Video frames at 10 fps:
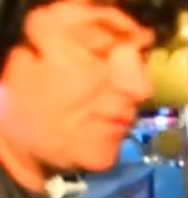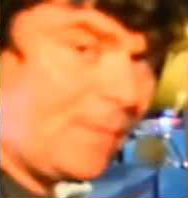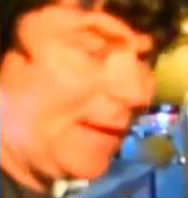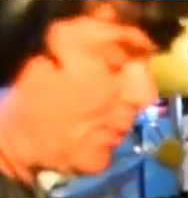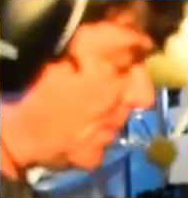for
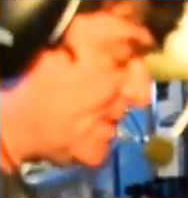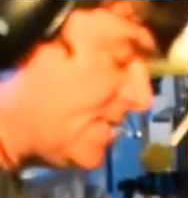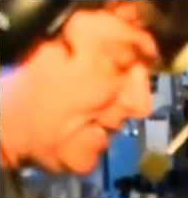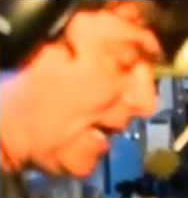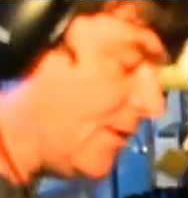my
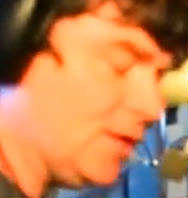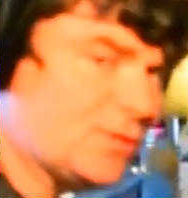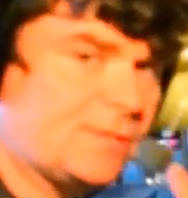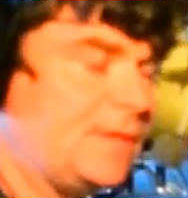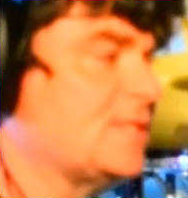purposes now, you know,
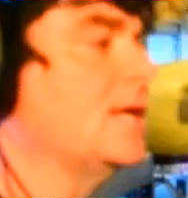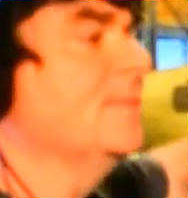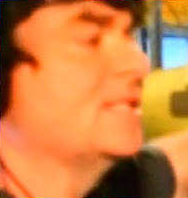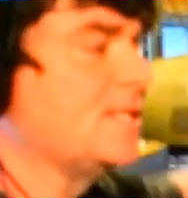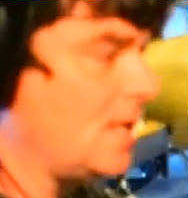sometimes you got to
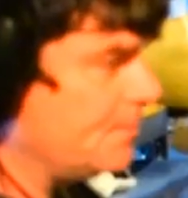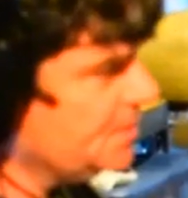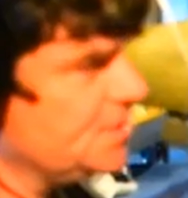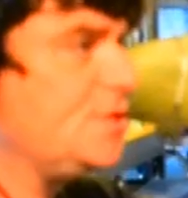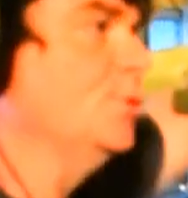mix it up
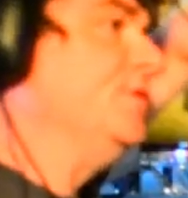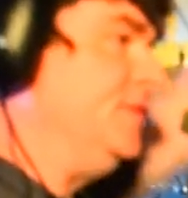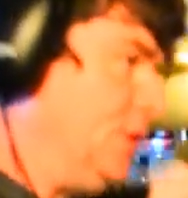and just sort of